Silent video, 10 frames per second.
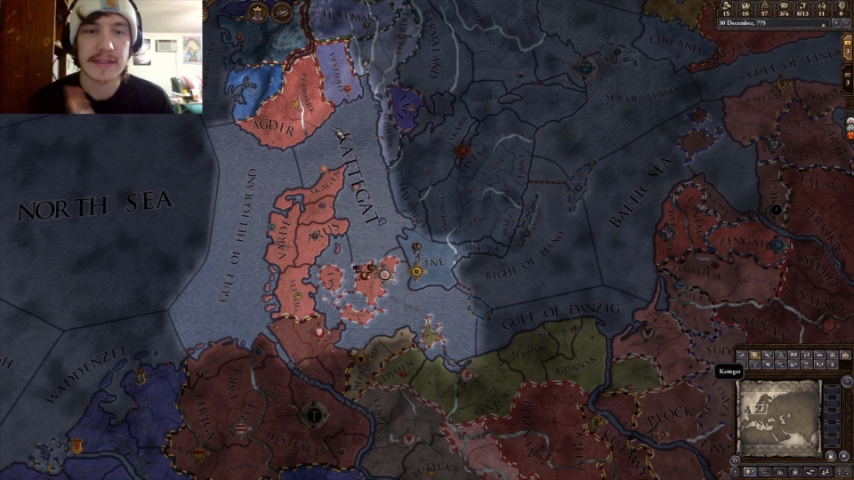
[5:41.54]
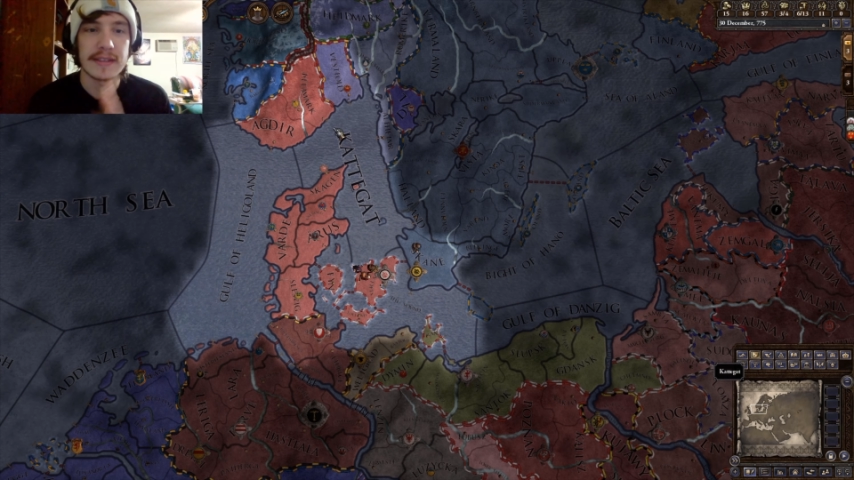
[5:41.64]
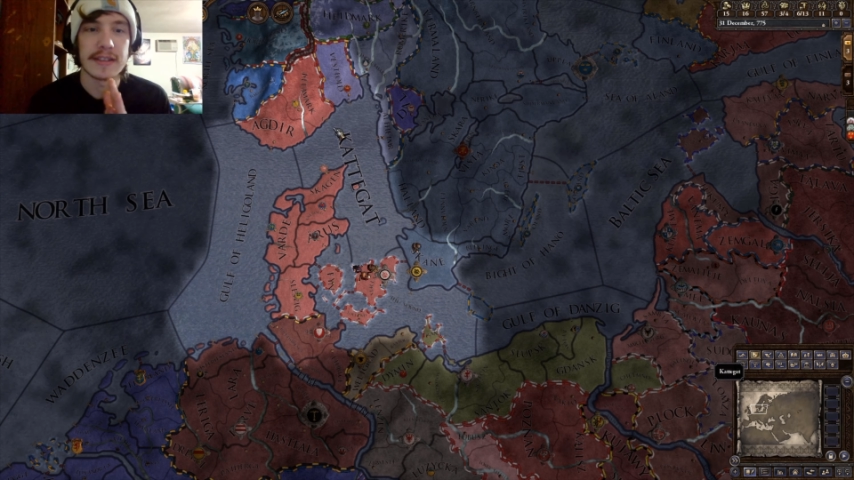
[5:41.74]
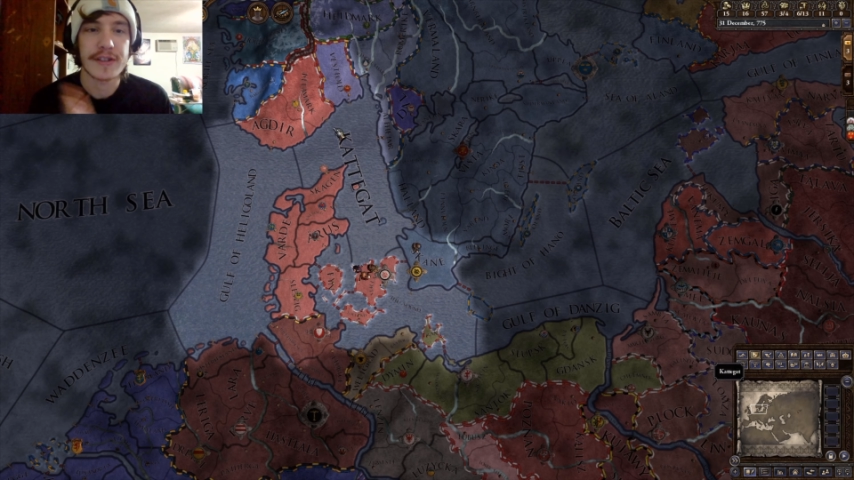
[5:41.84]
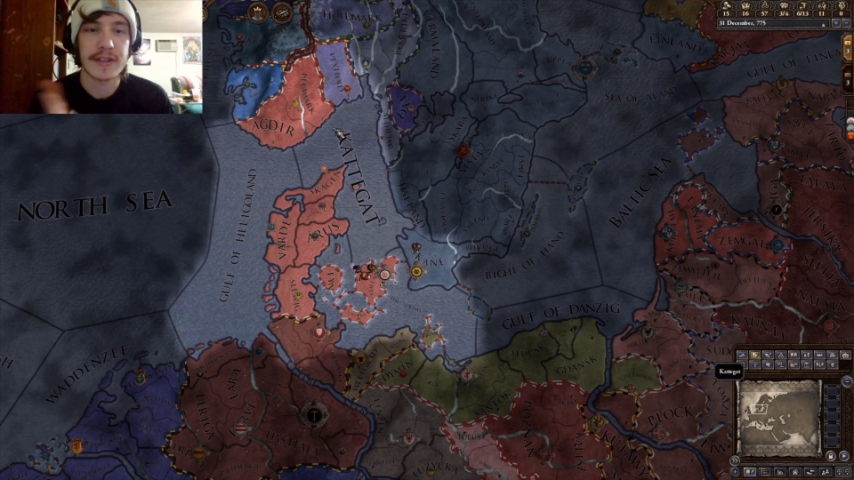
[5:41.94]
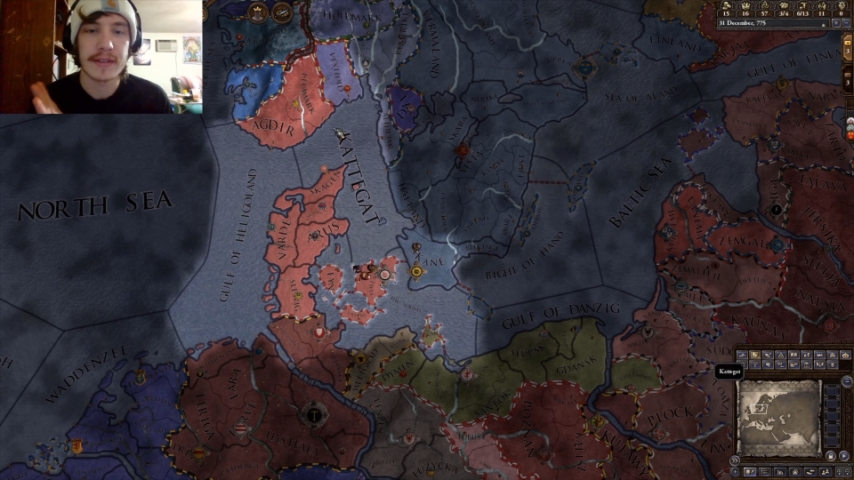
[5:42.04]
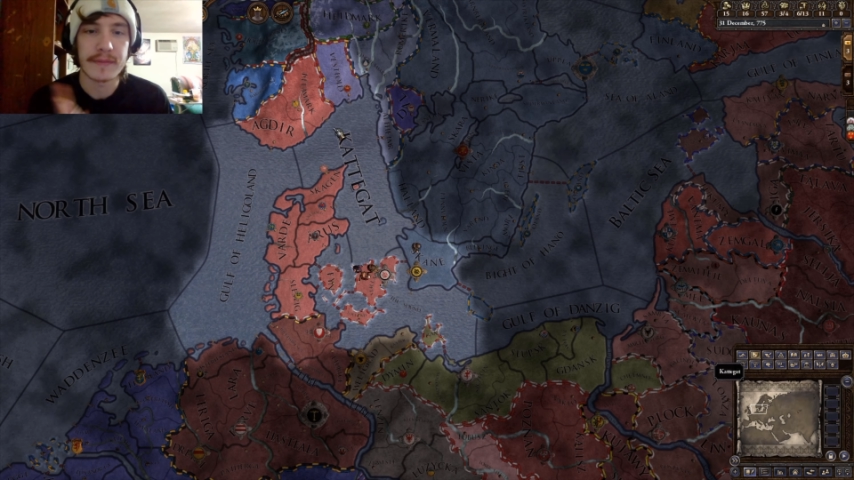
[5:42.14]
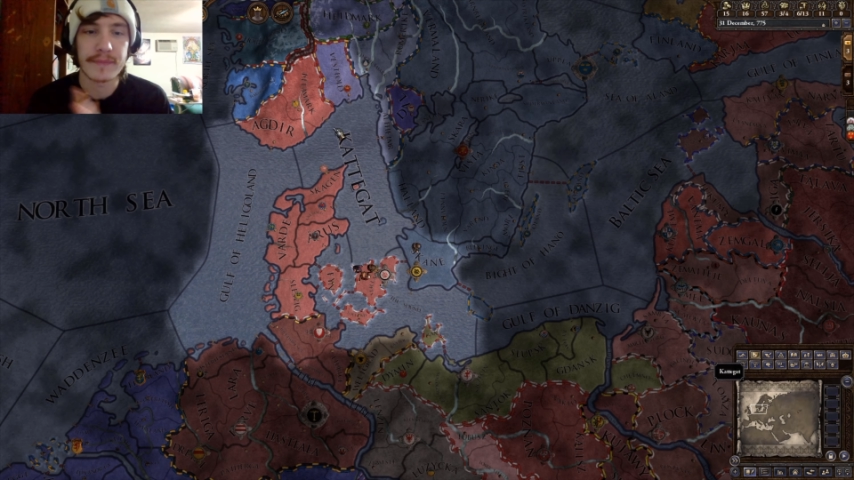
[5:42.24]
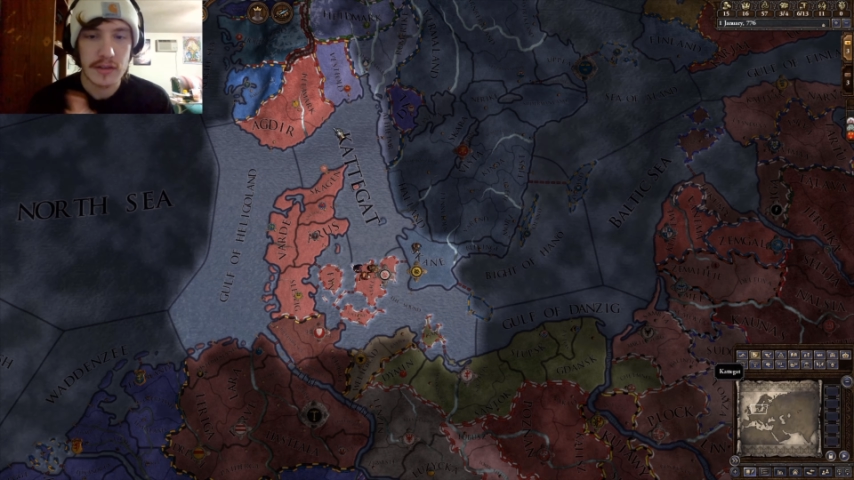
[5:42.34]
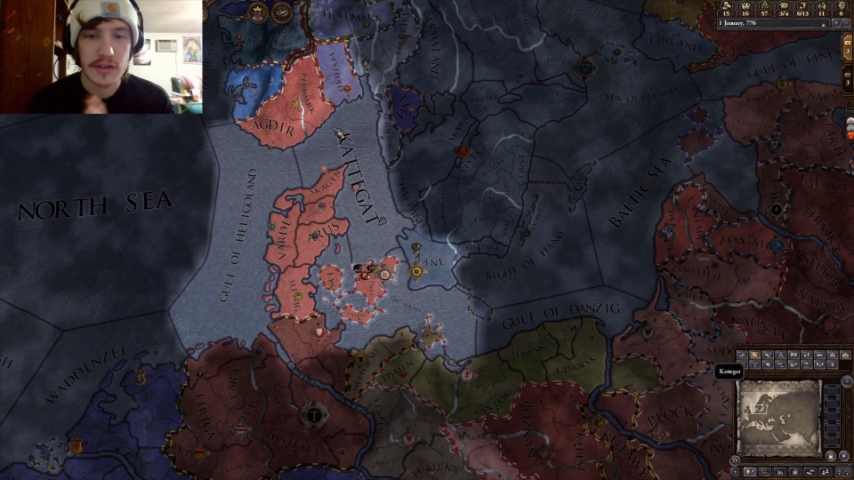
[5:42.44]
edition,
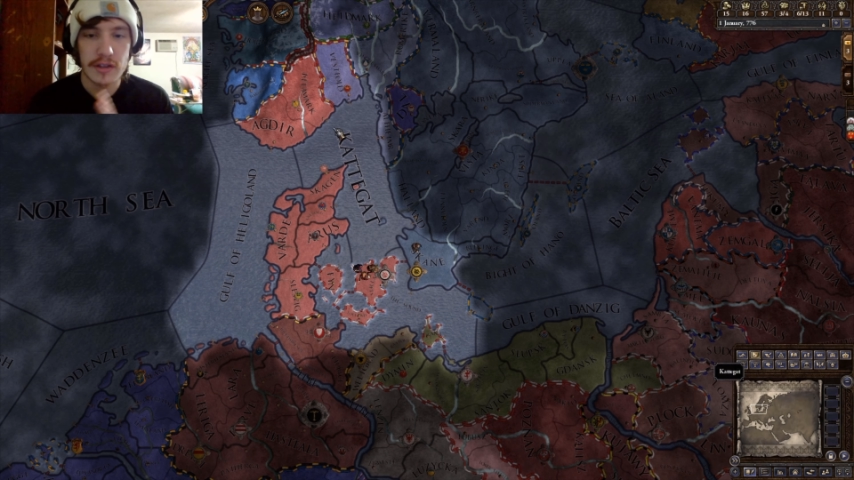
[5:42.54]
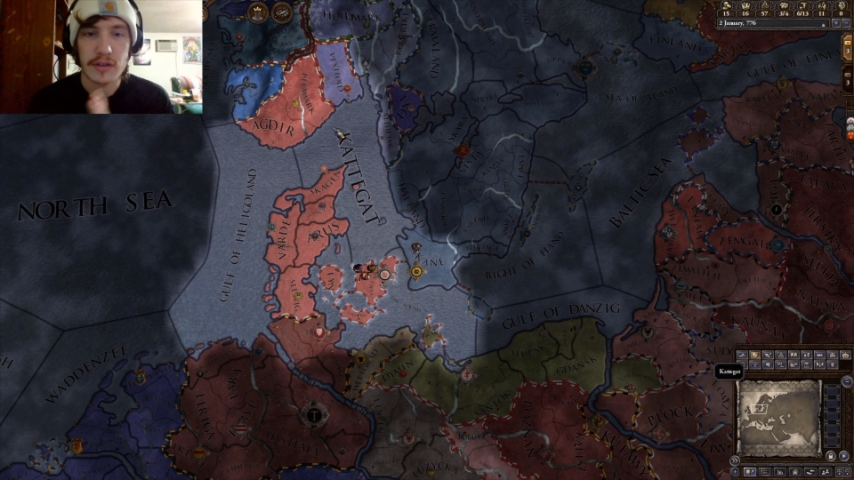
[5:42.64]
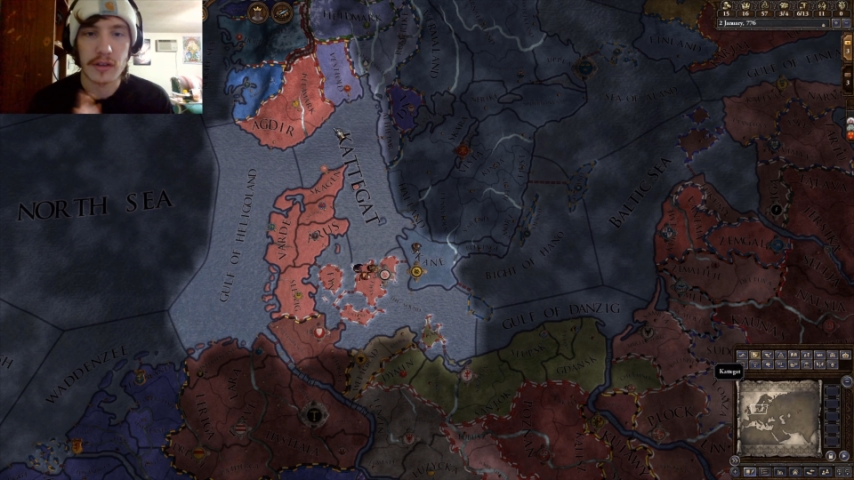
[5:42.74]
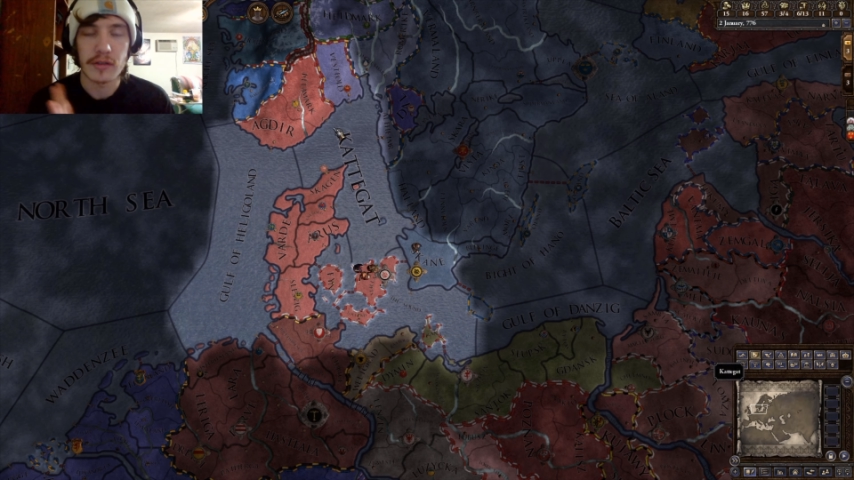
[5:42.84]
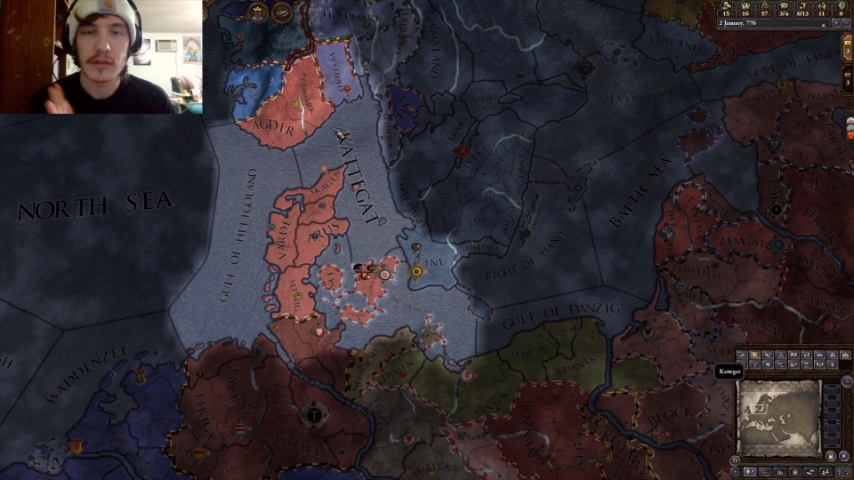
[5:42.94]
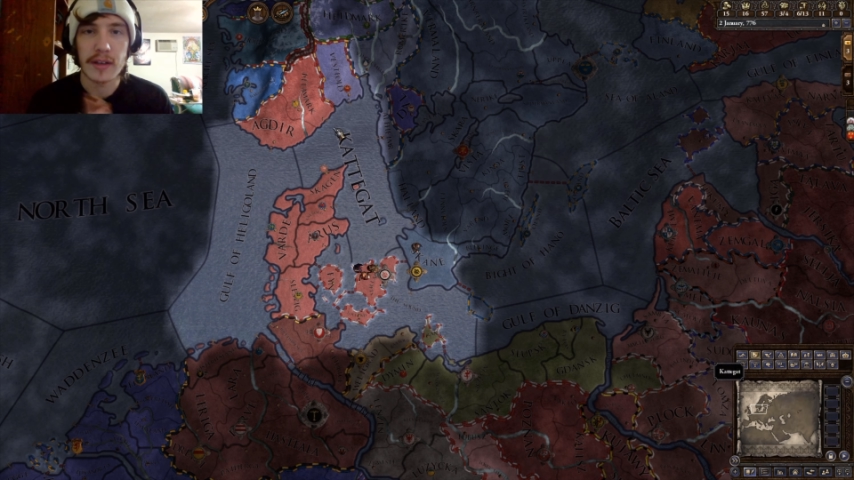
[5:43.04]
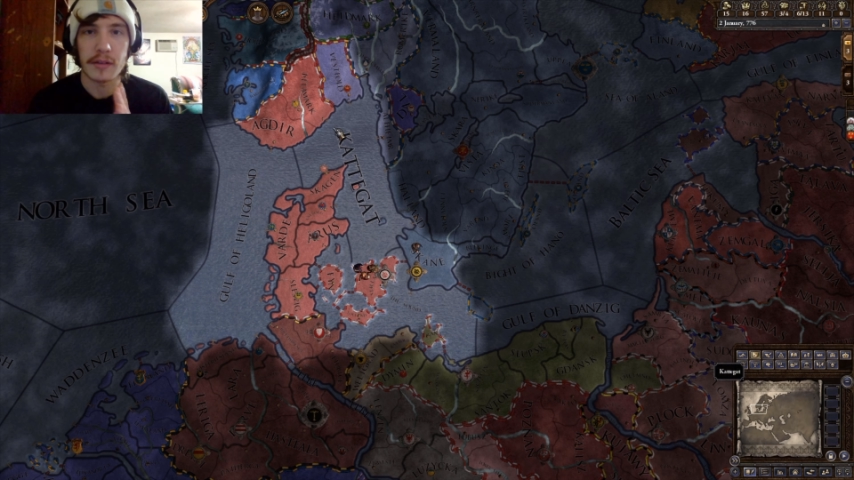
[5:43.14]
just so like